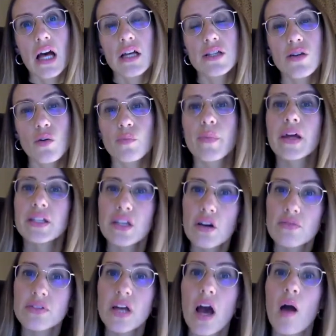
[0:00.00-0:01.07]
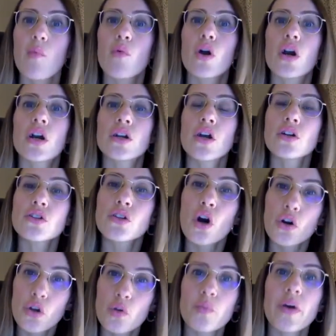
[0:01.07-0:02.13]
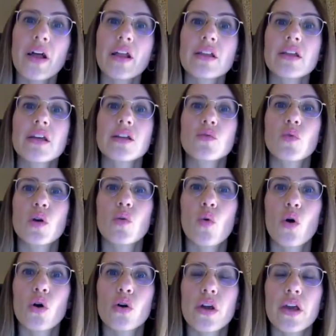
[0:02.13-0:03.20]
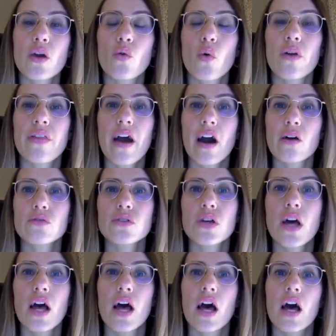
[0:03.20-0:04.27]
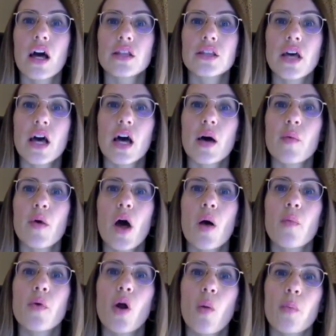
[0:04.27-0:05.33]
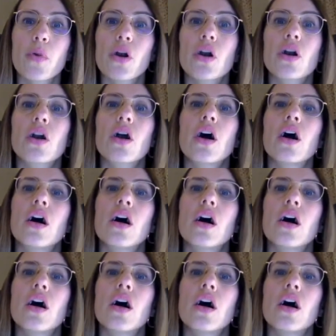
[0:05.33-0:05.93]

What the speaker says: So many of them were not documented, were working without the proper